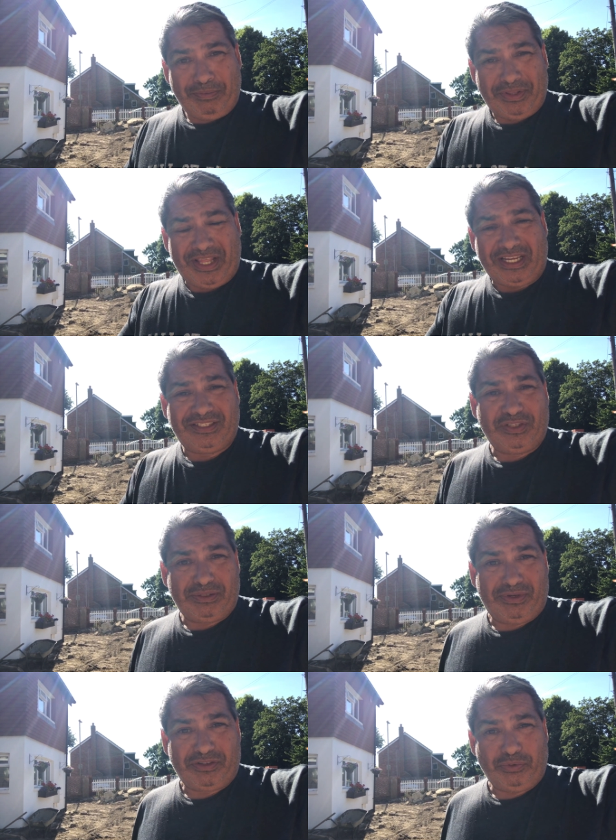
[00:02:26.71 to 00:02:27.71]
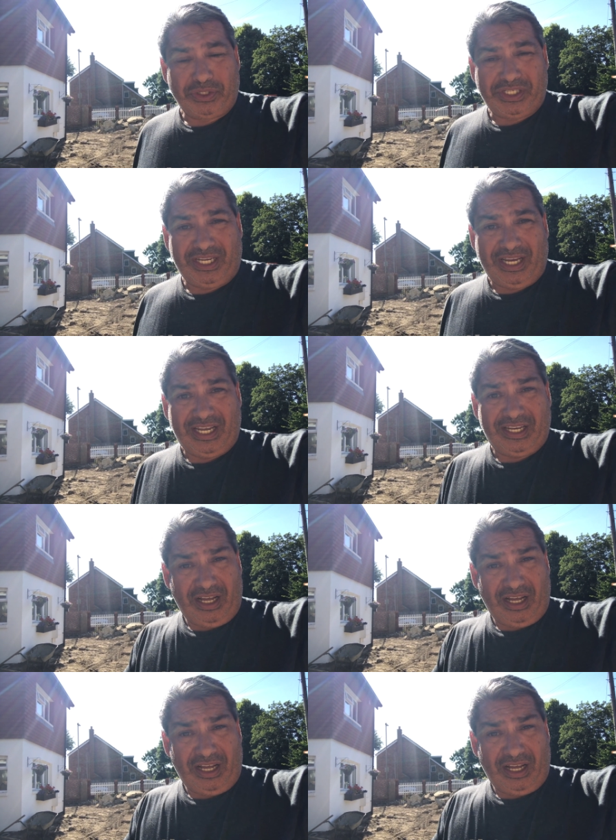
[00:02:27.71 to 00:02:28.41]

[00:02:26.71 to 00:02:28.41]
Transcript: But thanks ever so much for watching, and